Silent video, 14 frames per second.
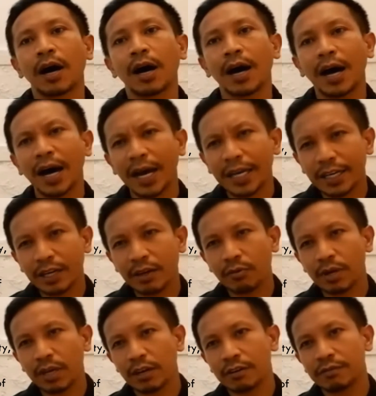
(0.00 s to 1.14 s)
a high
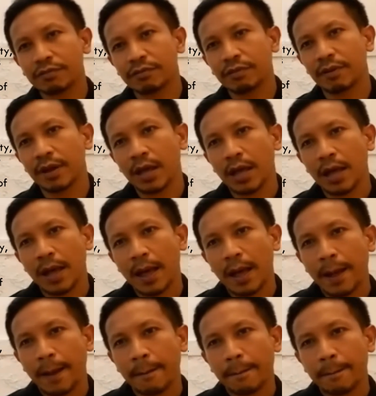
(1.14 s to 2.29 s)
degree of
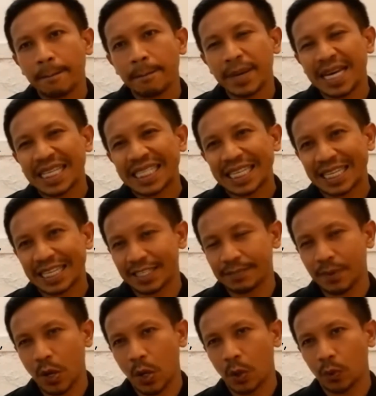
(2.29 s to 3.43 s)

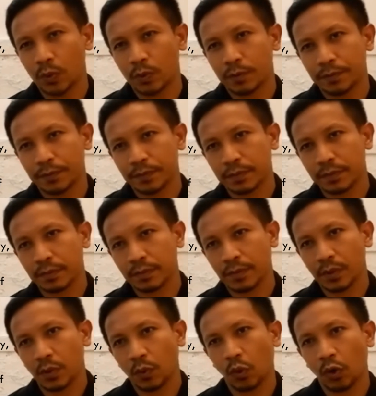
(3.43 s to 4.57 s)
machismo,
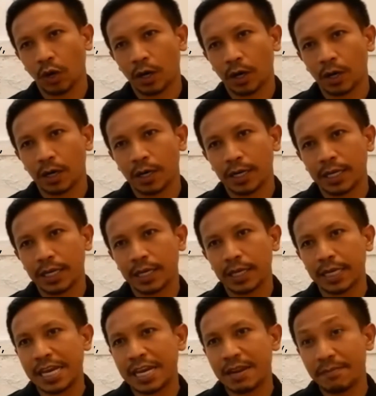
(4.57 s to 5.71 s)
or
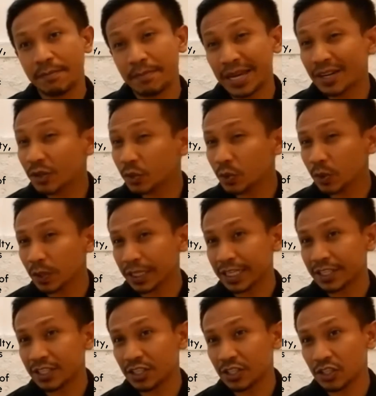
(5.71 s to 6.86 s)
in Middle
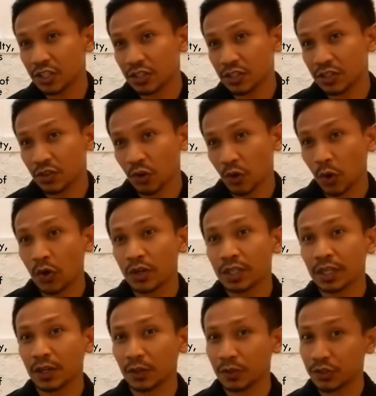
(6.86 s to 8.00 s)

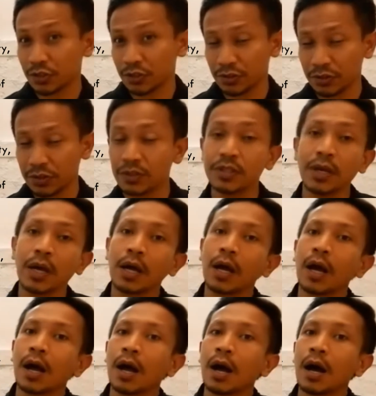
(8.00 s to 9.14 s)
Eastern cultures,
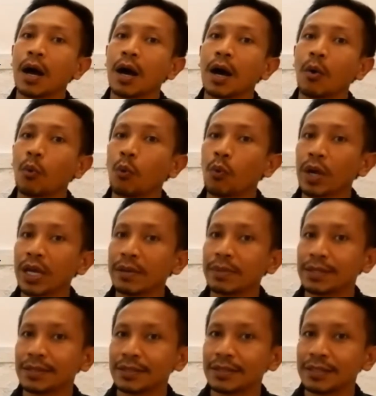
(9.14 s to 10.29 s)

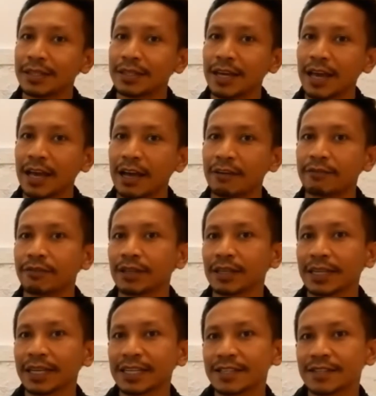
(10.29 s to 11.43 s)
women have
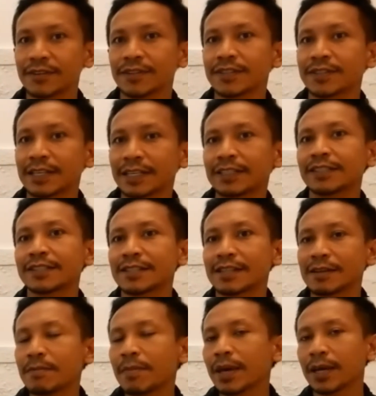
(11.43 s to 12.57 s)
a lesser
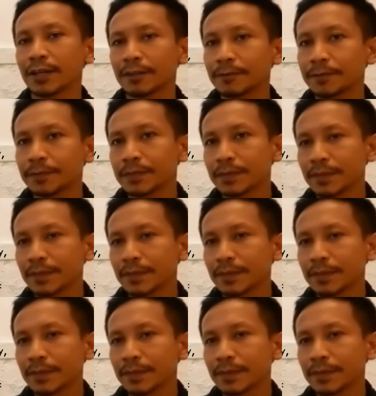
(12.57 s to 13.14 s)
status than men.